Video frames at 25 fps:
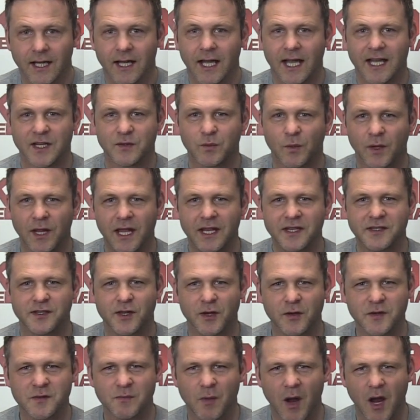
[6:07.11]
It's
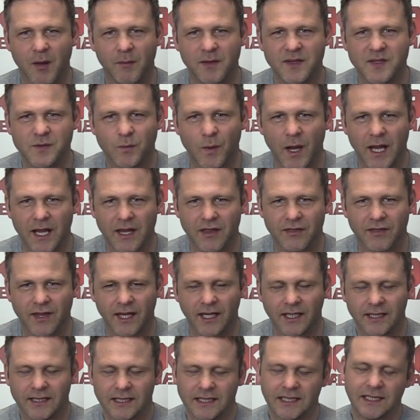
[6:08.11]
those moments where you
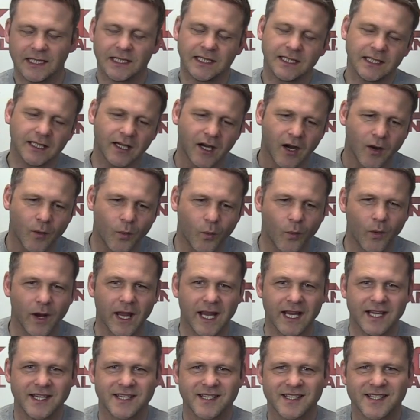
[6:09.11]
think, I
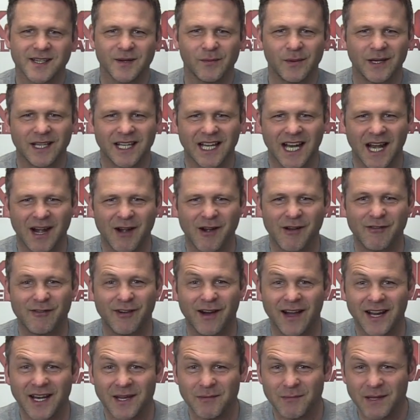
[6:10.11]
wish we'd
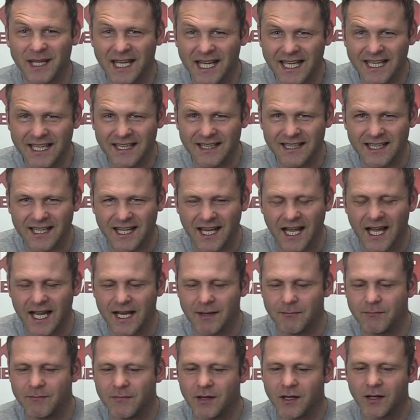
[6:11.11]
clarified at the beginning of the
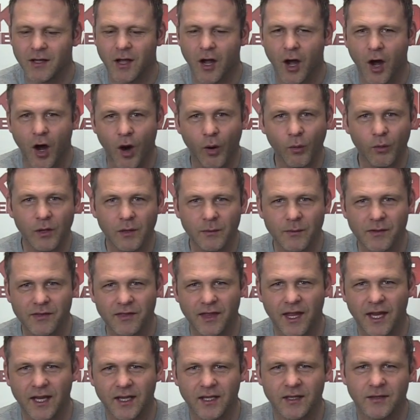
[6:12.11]
game, wholly
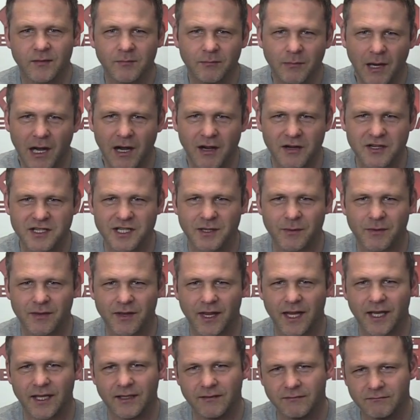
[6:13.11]
within, partially
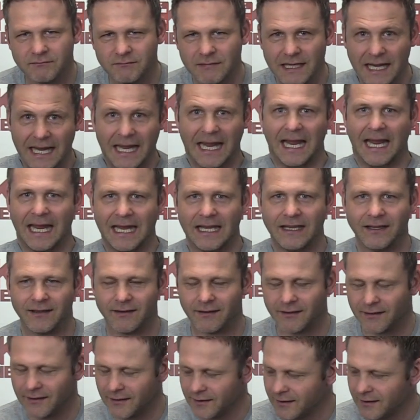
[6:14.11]
within, in.